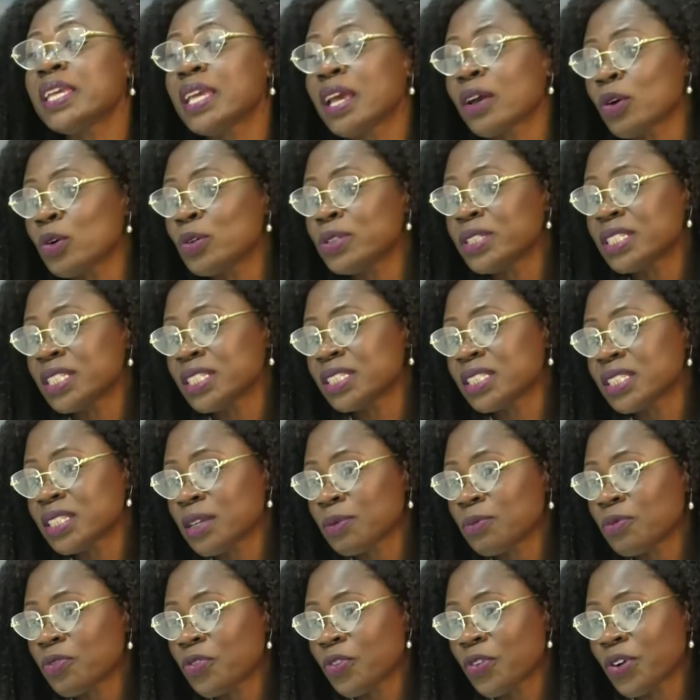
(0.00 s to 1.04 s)

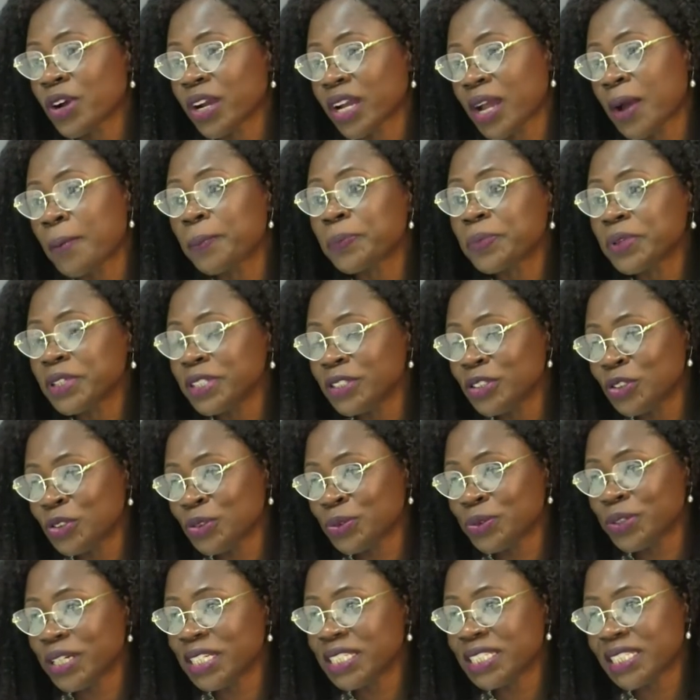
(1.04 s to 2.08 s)
ecosystem for a company
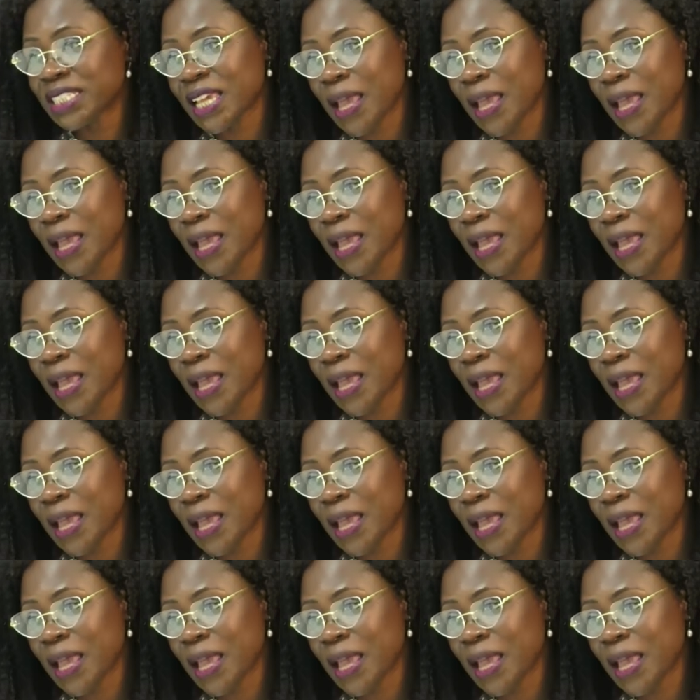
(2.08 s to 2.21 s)
to raise